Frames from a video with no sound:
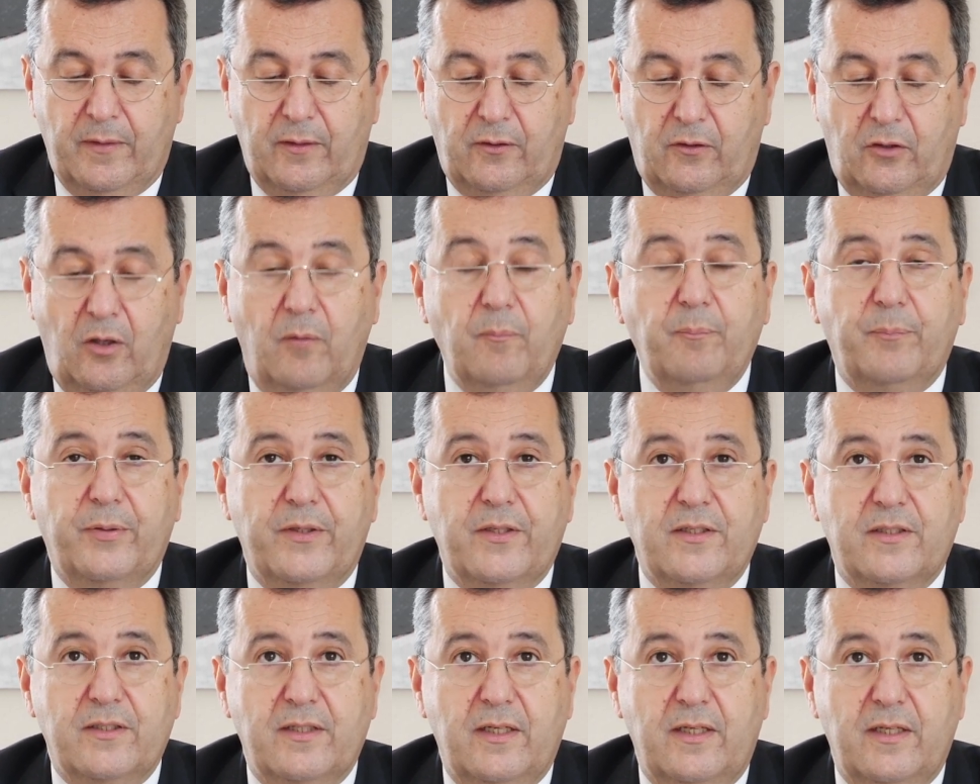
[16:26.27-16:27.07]

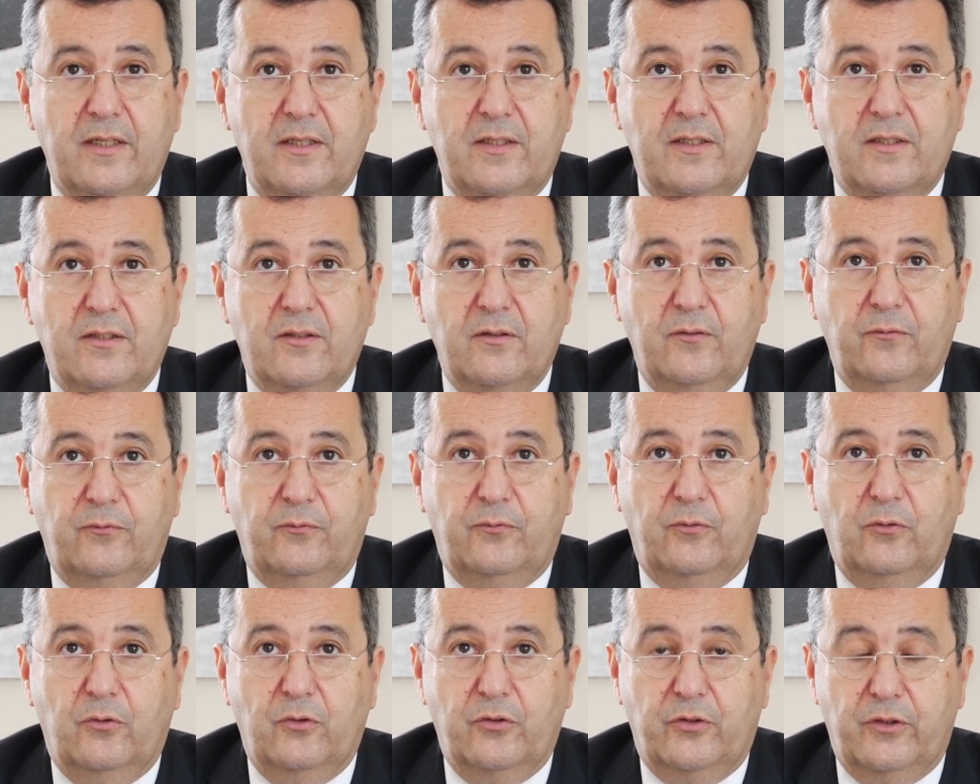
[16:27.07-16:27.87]
compensates
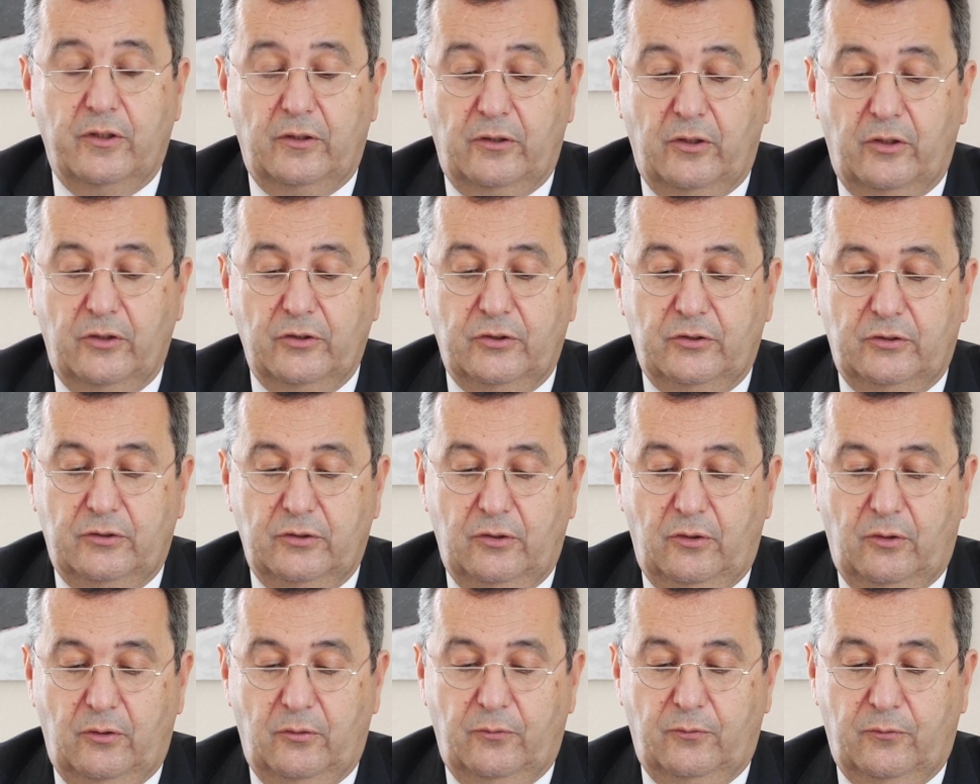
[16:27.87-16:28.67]
for the loss
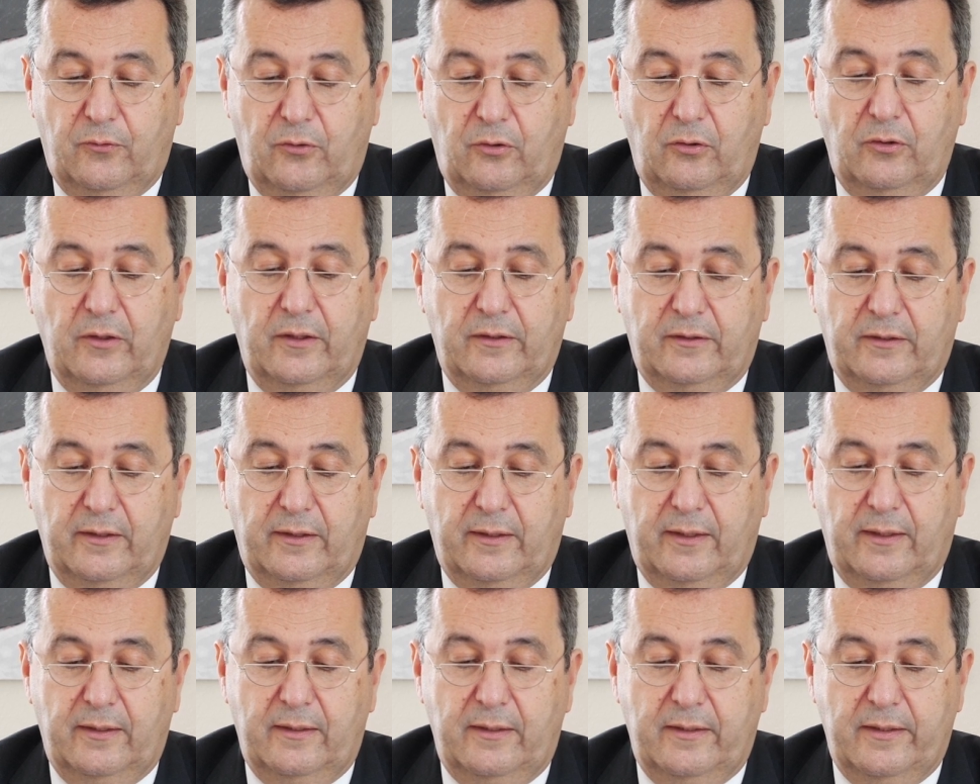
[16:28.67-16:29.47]
of
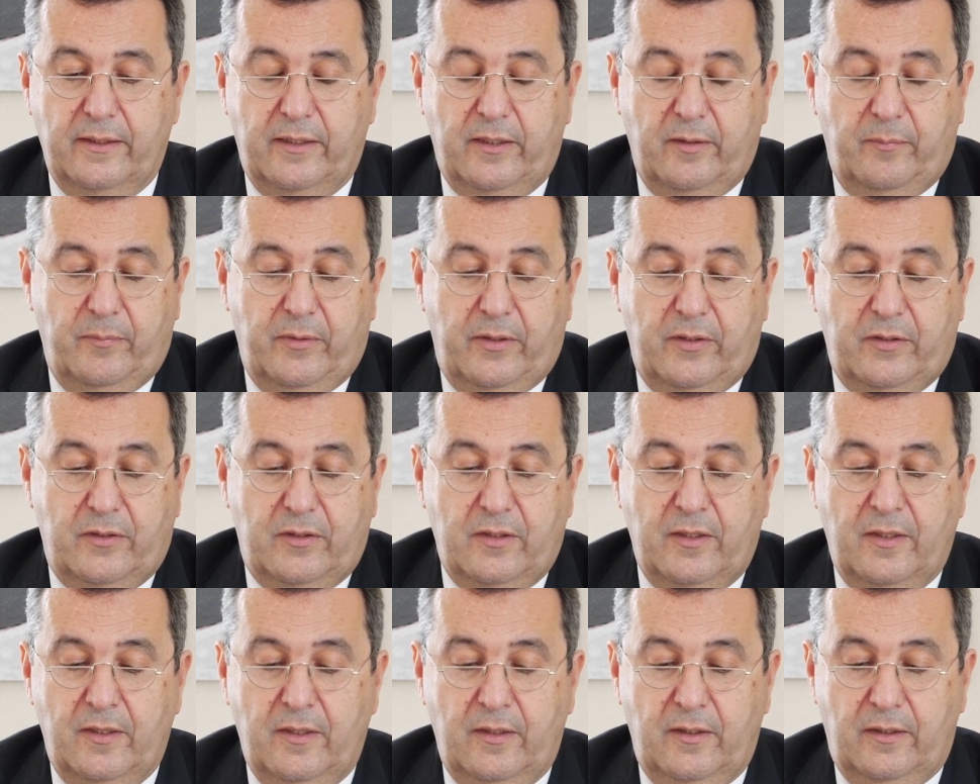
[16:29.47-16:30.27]
collateral ligaments
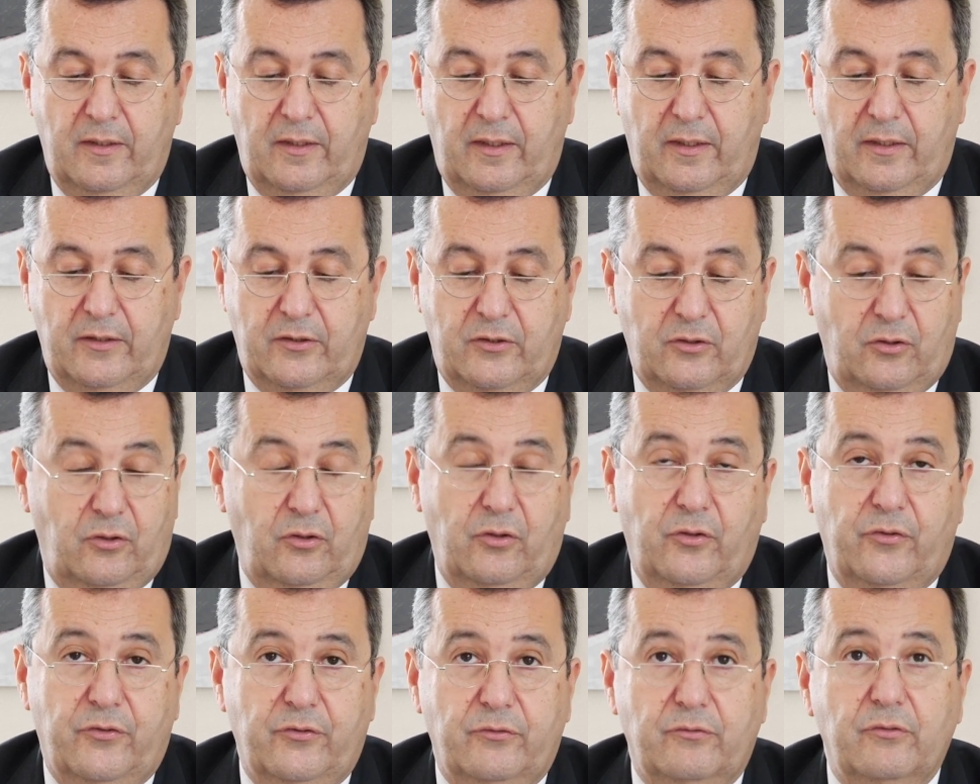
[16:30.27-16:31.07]
as
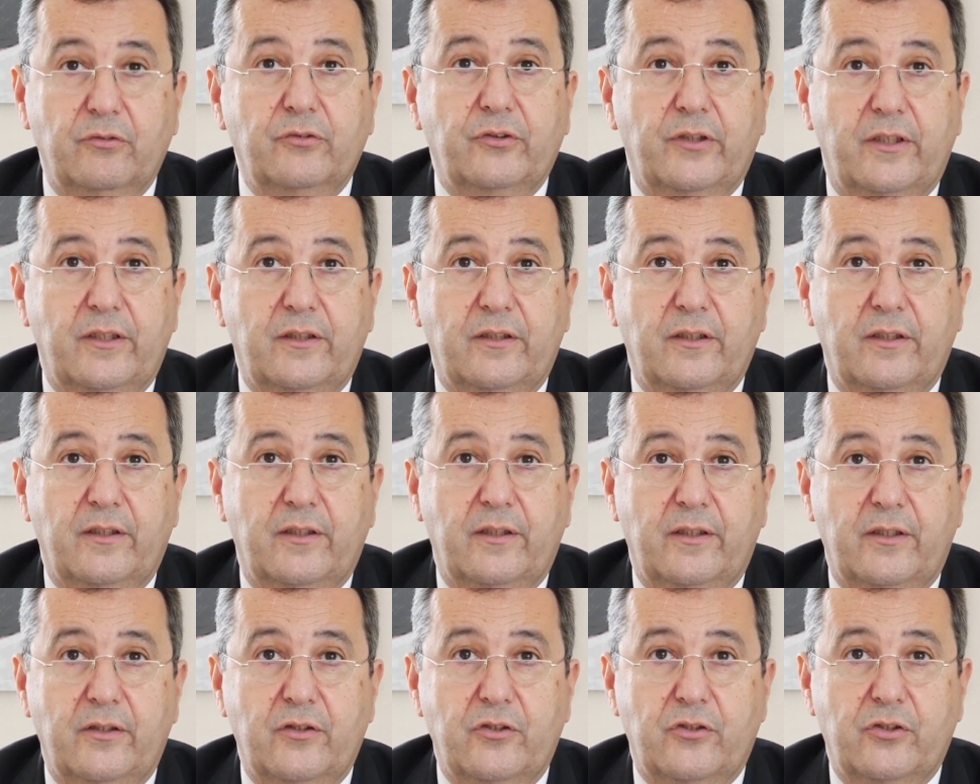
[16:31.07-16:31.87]
all the rotating
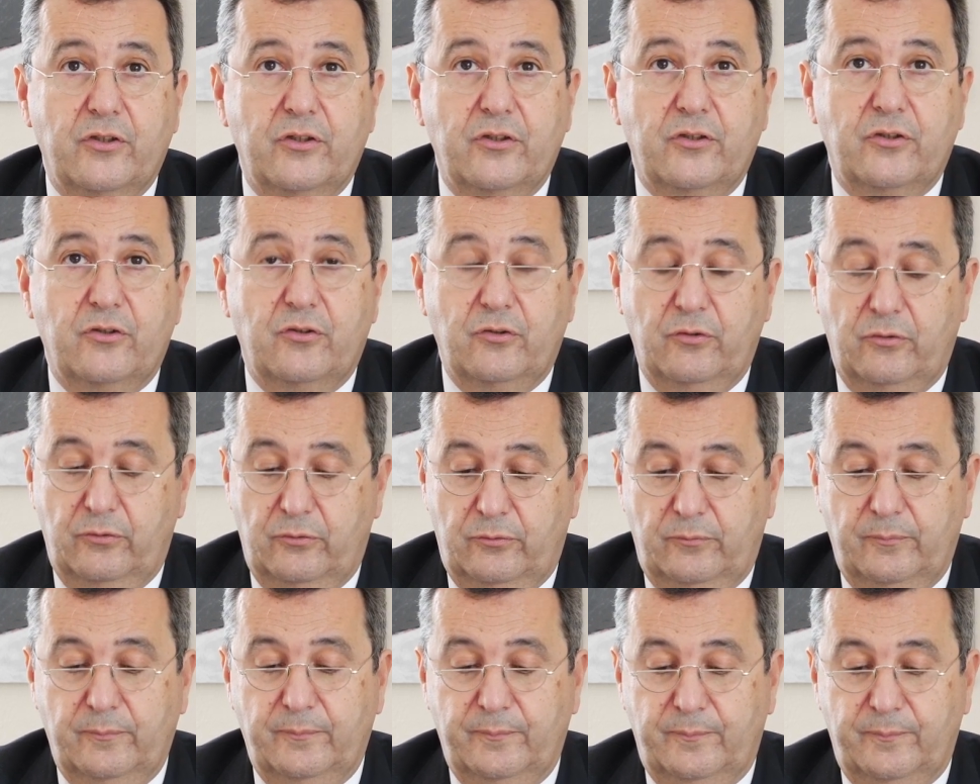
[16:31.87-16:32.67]
hinges do.